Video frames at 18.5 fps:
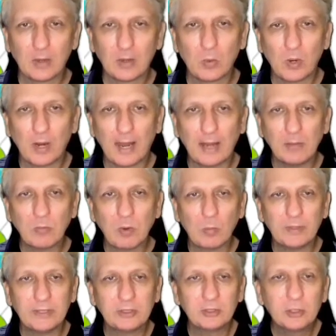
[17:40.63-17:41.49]
And what
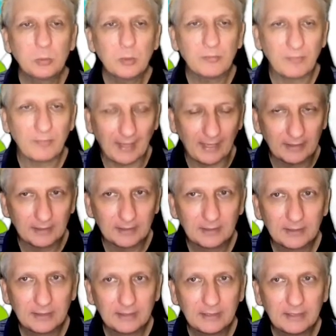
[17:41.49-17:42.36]
we do with that
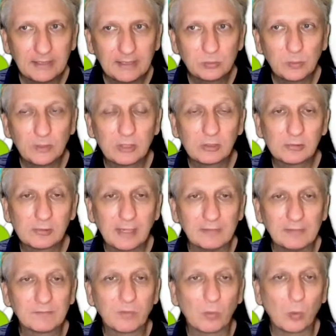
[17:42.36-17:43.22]
is we create
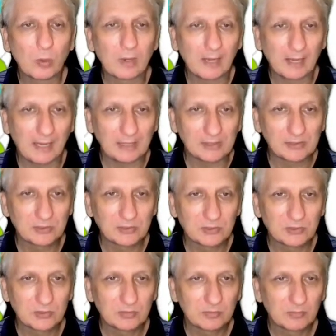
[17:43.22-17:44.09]

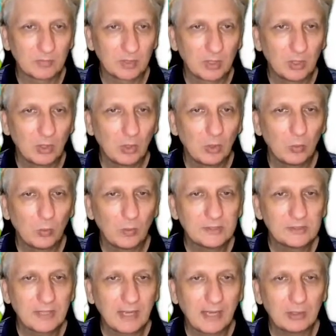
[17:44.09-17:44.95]
forecasts. We
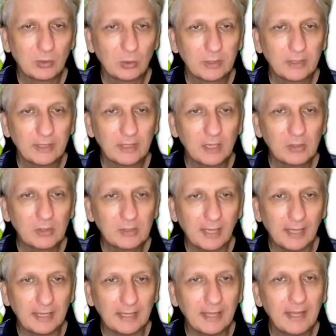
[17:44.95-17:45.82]
start looking at,
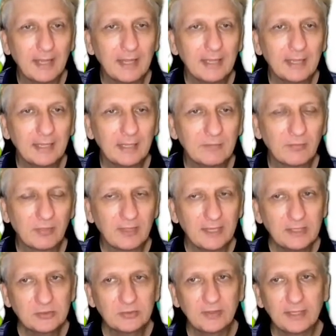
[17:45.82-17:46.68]
okay, if
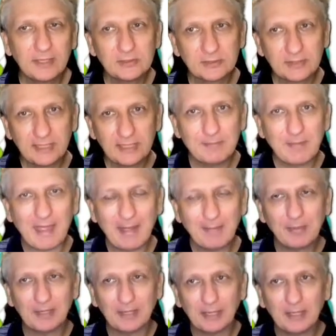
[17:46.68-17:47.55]
these things keep
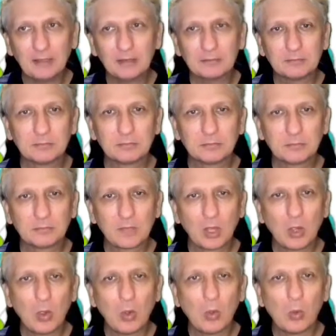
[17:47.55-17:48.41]
happening,
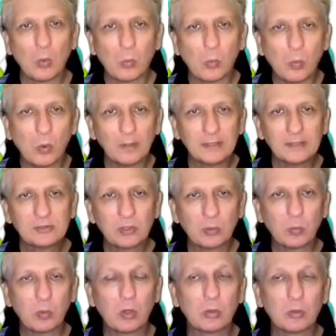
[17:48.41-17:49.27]
what is the
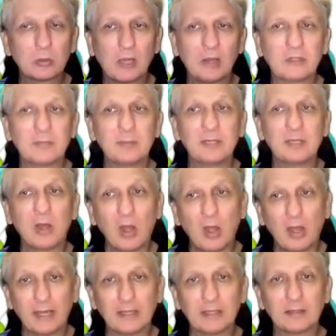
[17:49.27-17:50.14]
world going to be
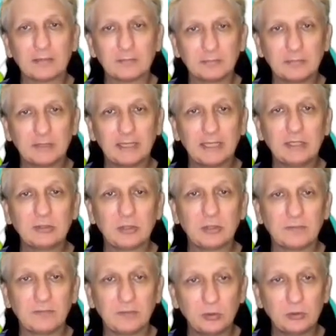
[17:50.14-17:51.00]
like into the
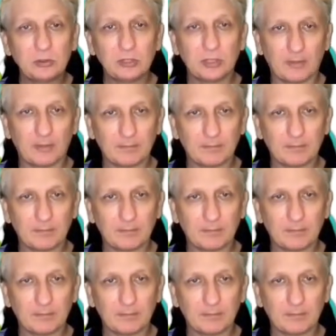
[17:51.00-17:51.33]
future?